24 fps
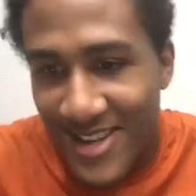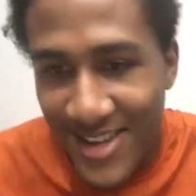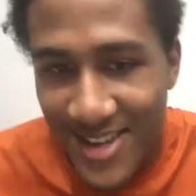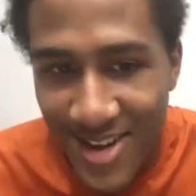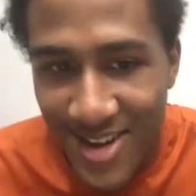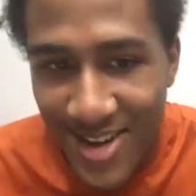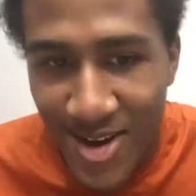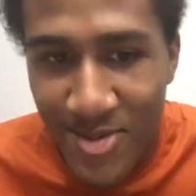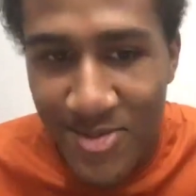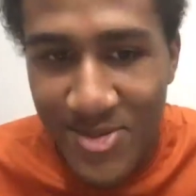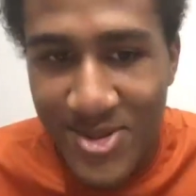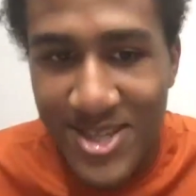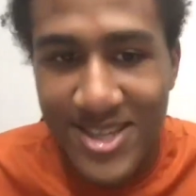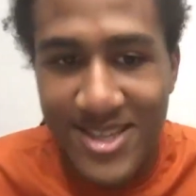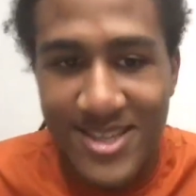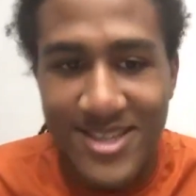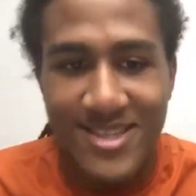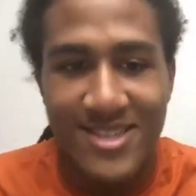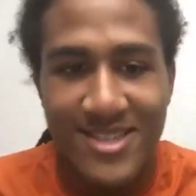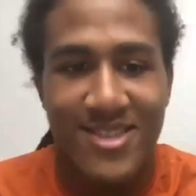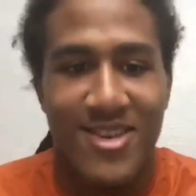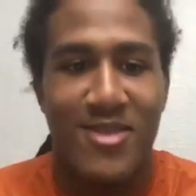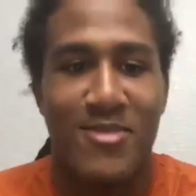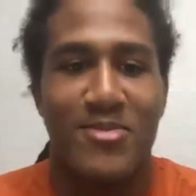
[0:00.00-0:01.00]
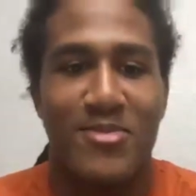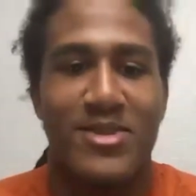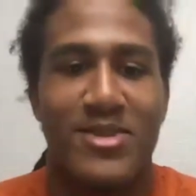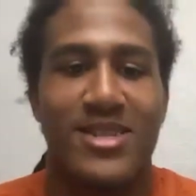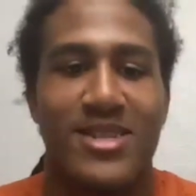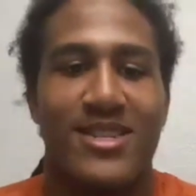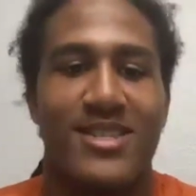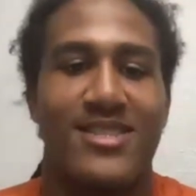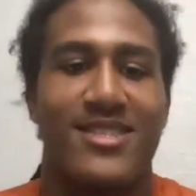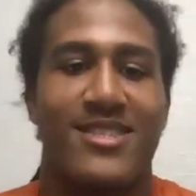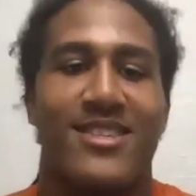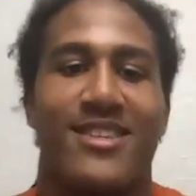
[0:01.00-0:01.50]
Competition's
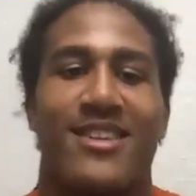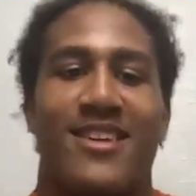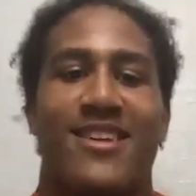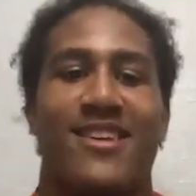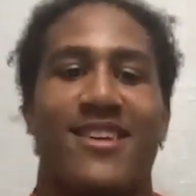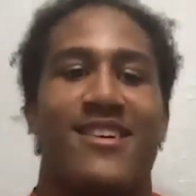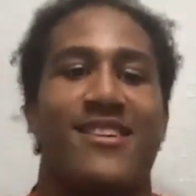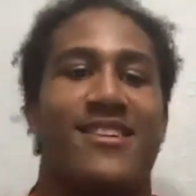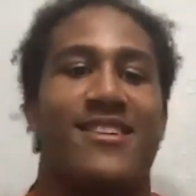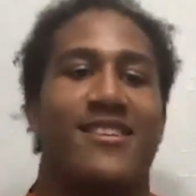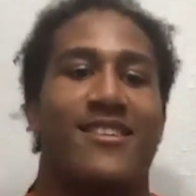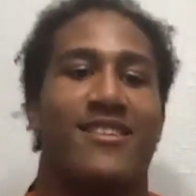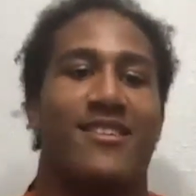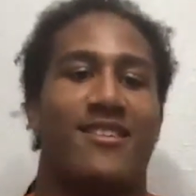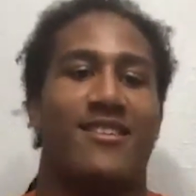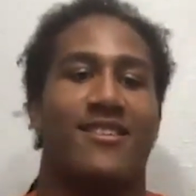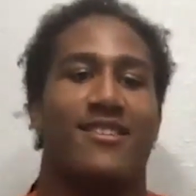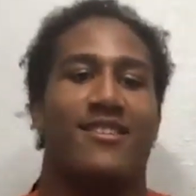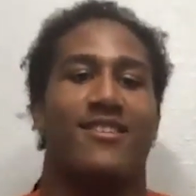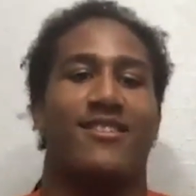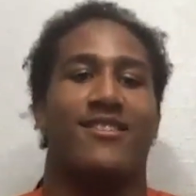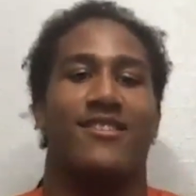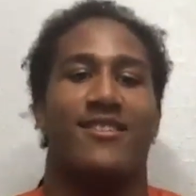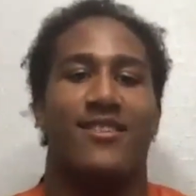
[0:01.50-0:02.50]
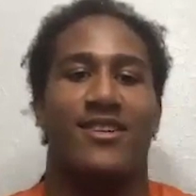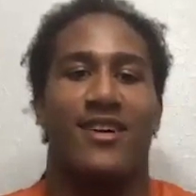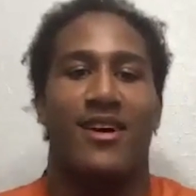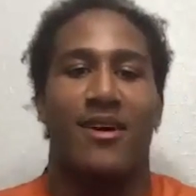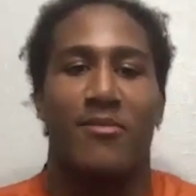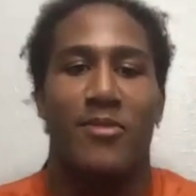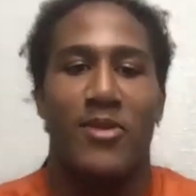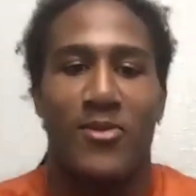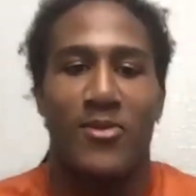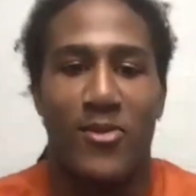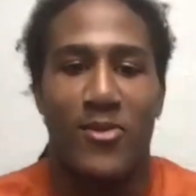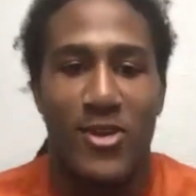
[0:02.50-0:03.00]
competition. I've
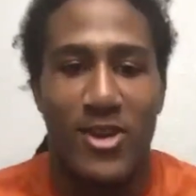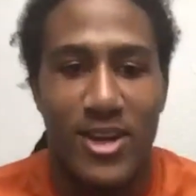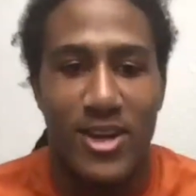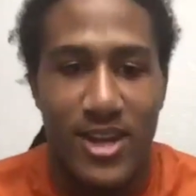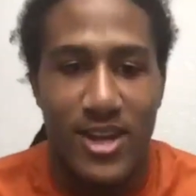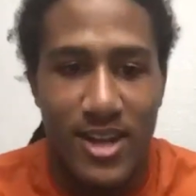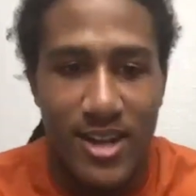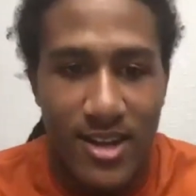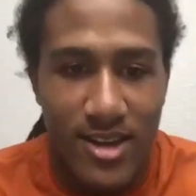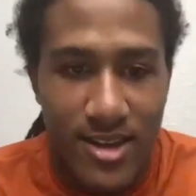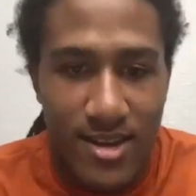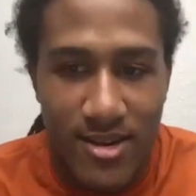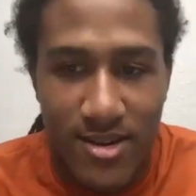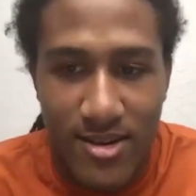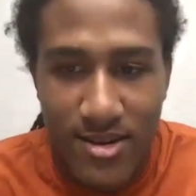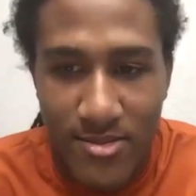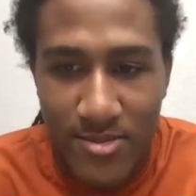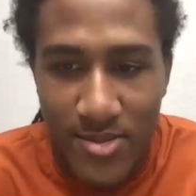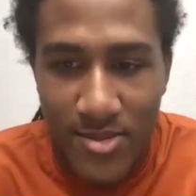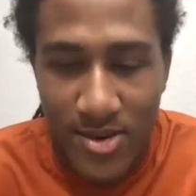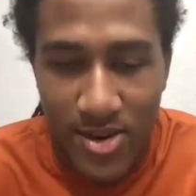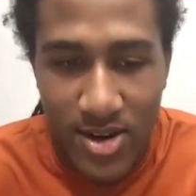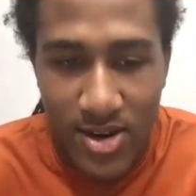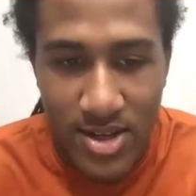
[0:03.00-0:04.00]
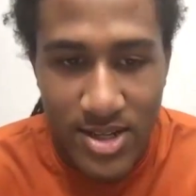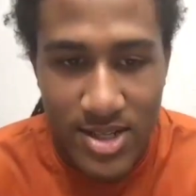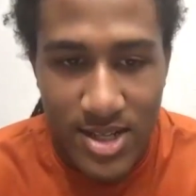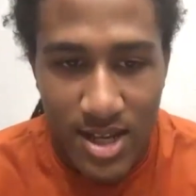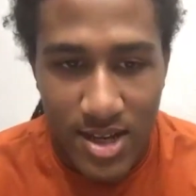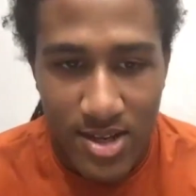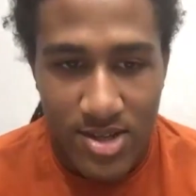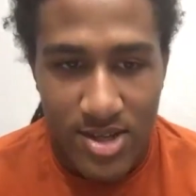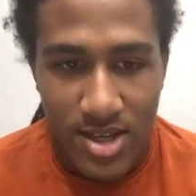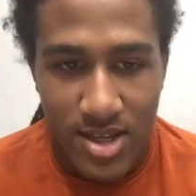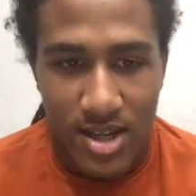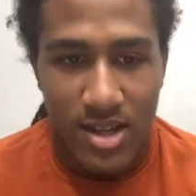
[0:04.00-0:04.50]
been working at a girl's
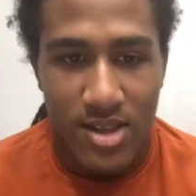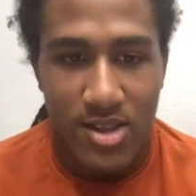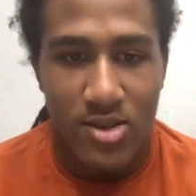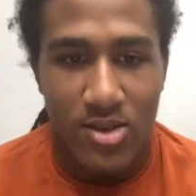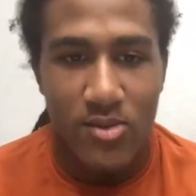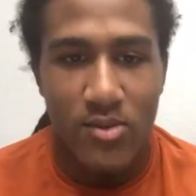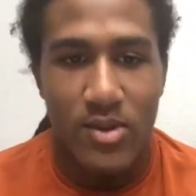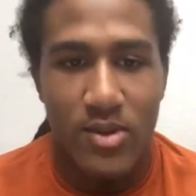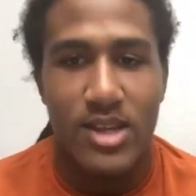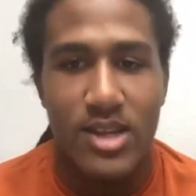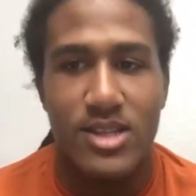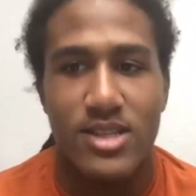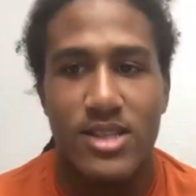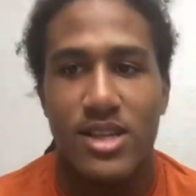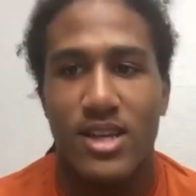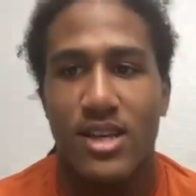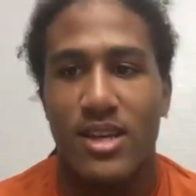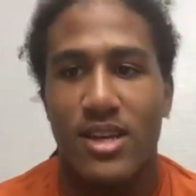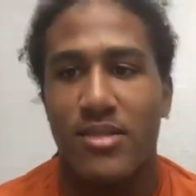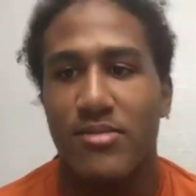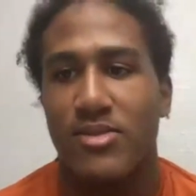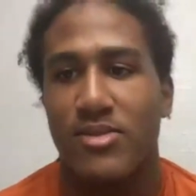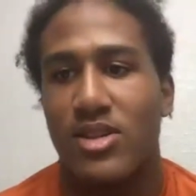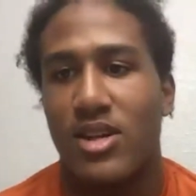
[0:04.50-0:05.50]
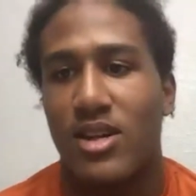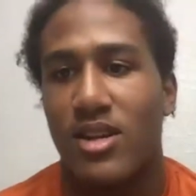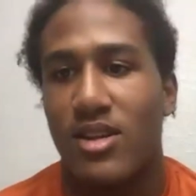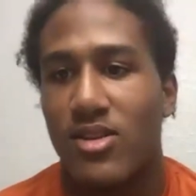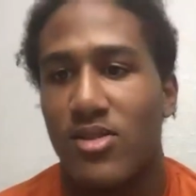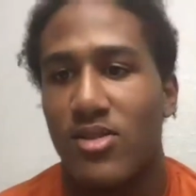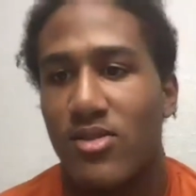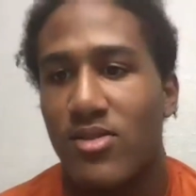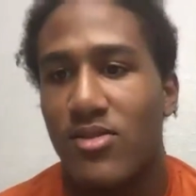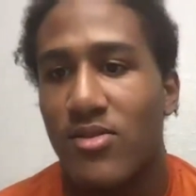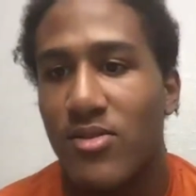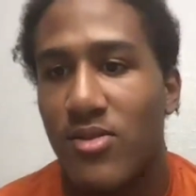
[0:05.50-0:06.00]
house. She got a little weight set. I've been trying to
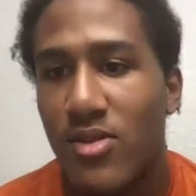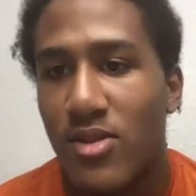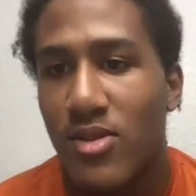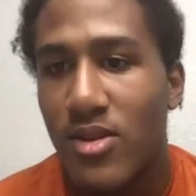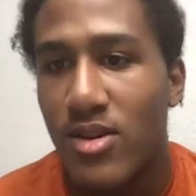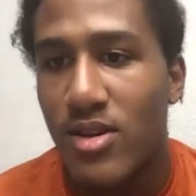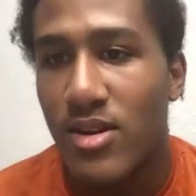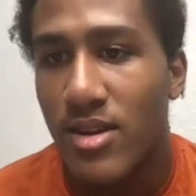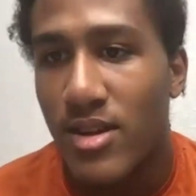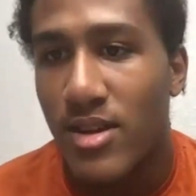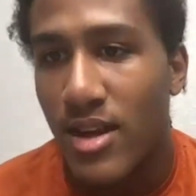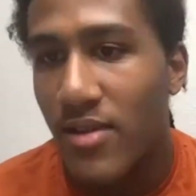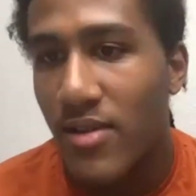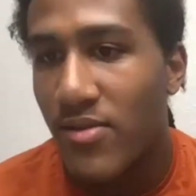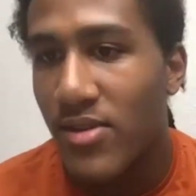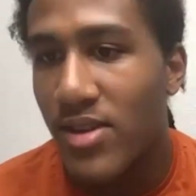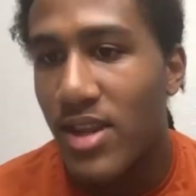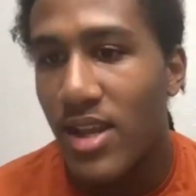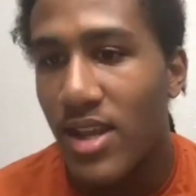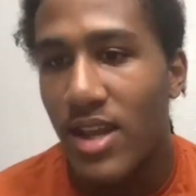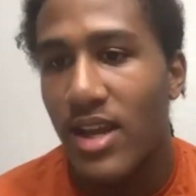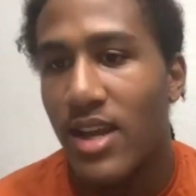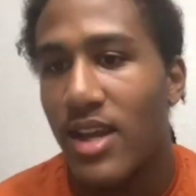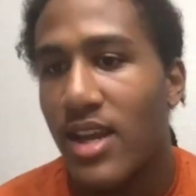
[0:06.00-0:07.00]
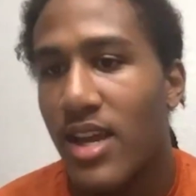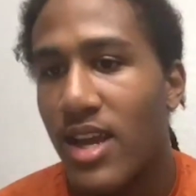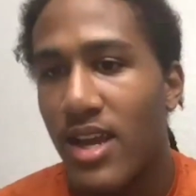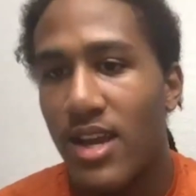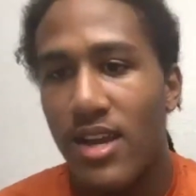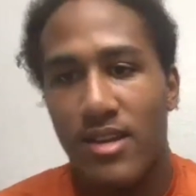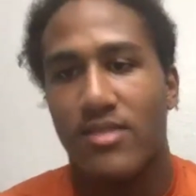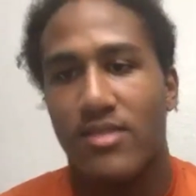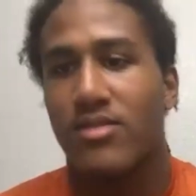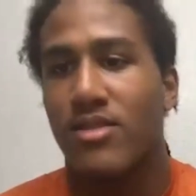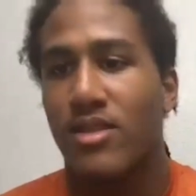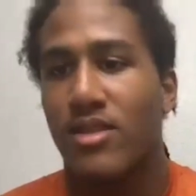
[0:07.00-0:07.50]
do everything I can,
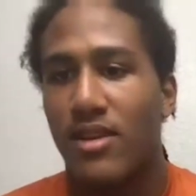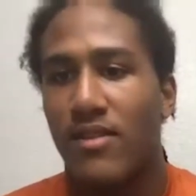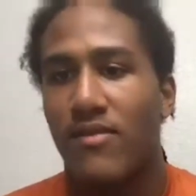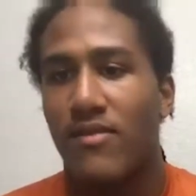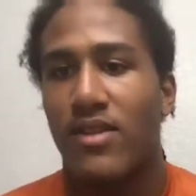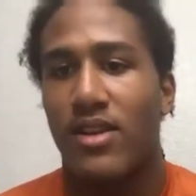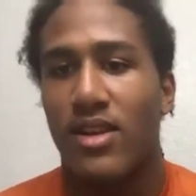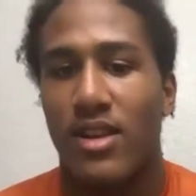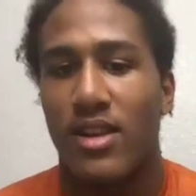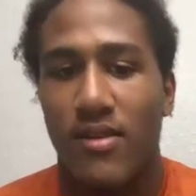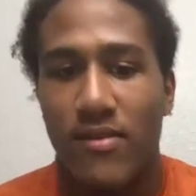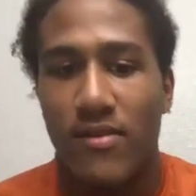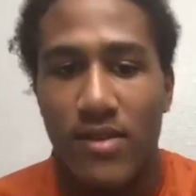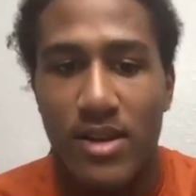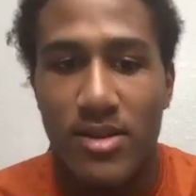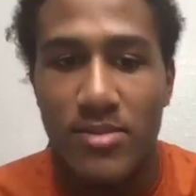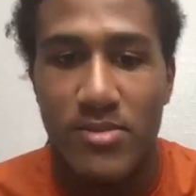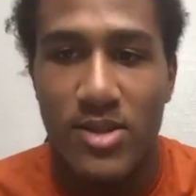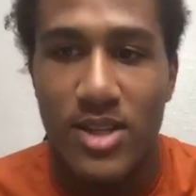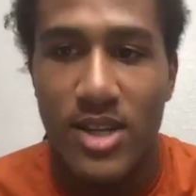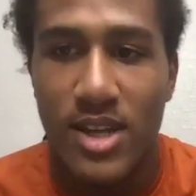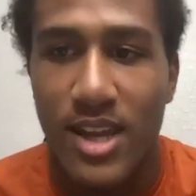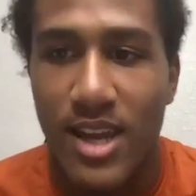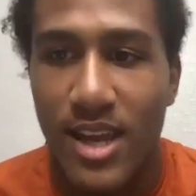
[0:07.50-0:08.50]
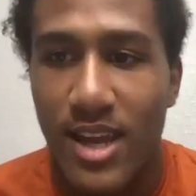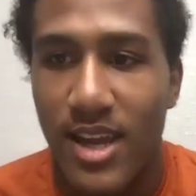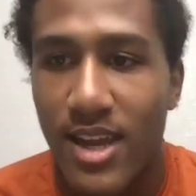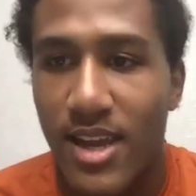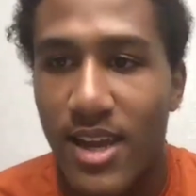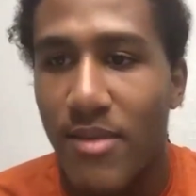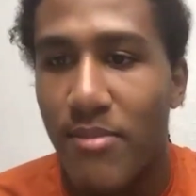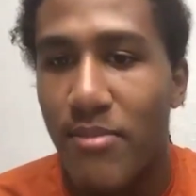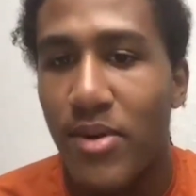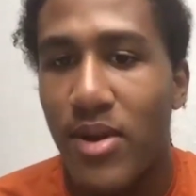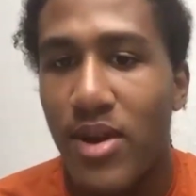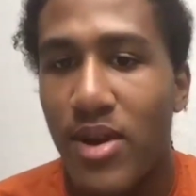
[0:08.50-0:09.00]
lifting as much as I can.
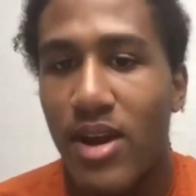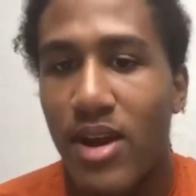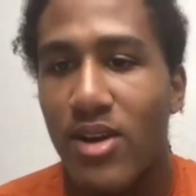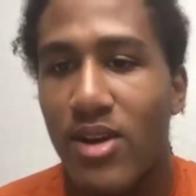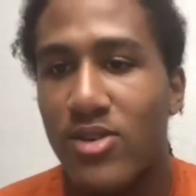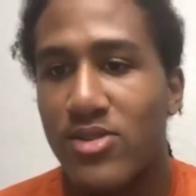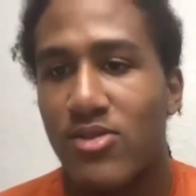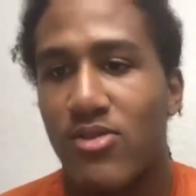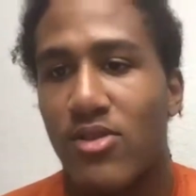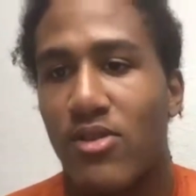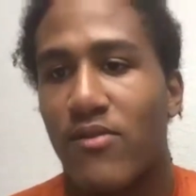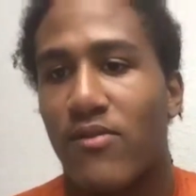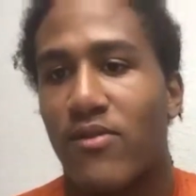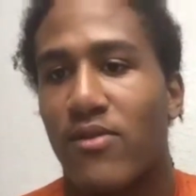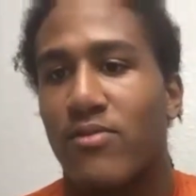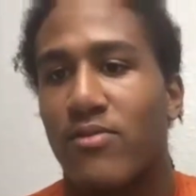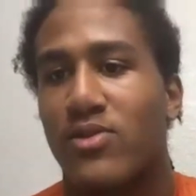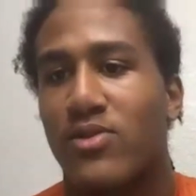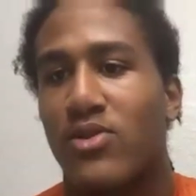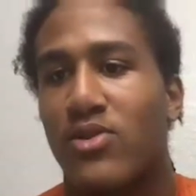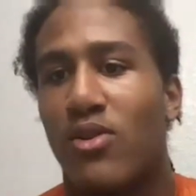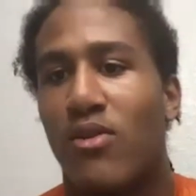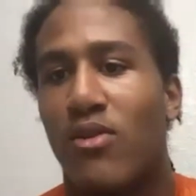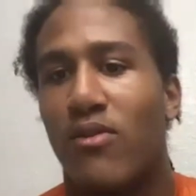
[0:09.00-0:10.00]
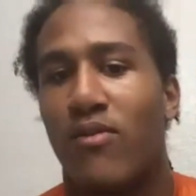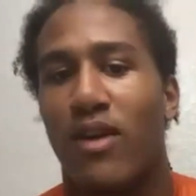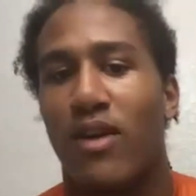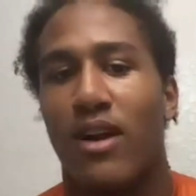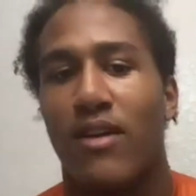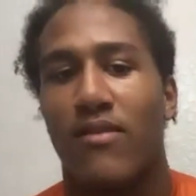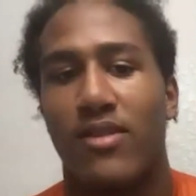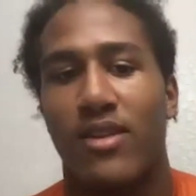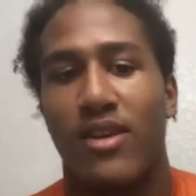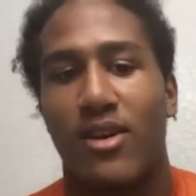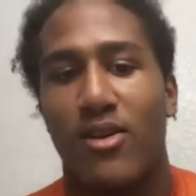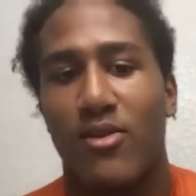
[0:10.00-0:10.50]
Get bigger. I was going from 205
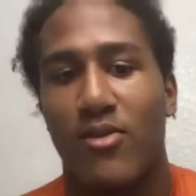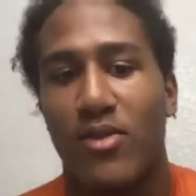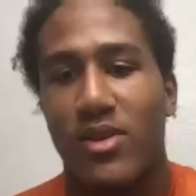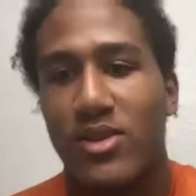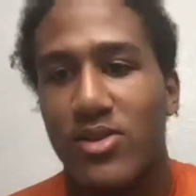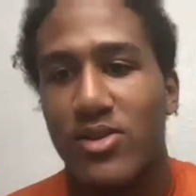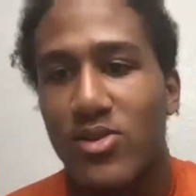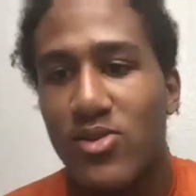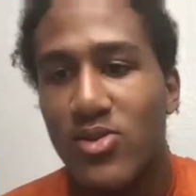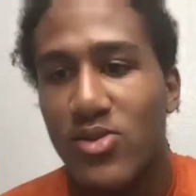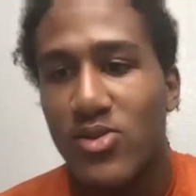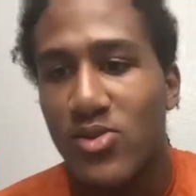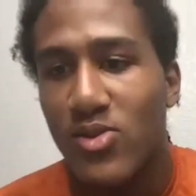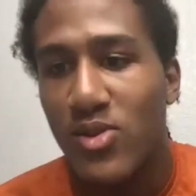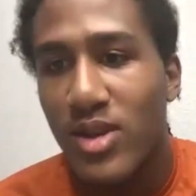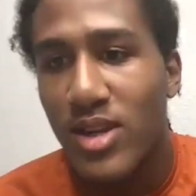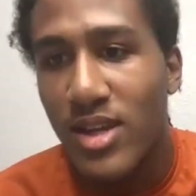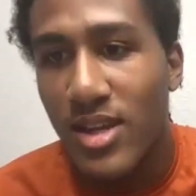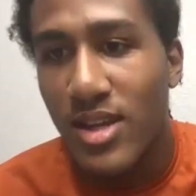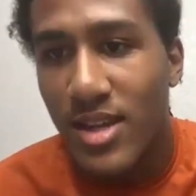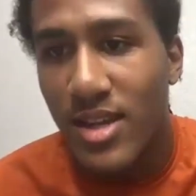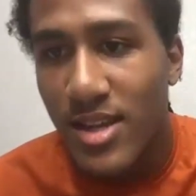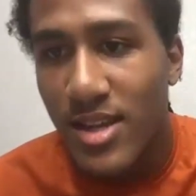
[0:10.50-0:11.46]
and now I weigh 220.